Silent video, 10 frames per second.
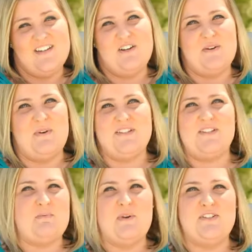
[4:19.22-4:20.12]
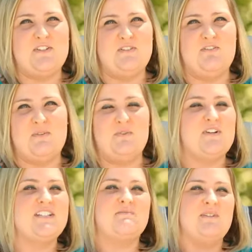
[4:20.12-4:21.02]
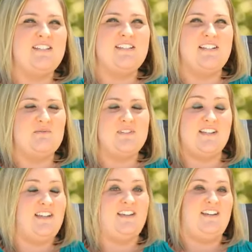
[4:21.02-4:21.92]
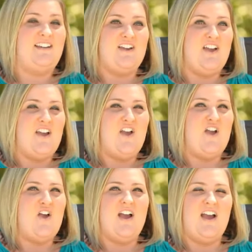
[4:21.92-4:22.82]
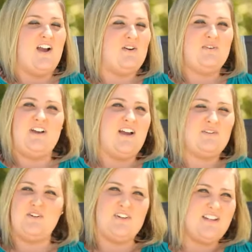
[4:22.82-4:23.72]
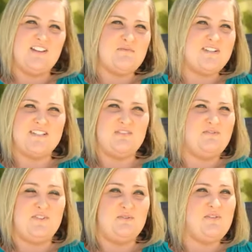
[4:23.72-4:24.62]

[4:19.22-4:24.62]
Um, I saw a picture from Christmas and I was like, how, how could I let myself do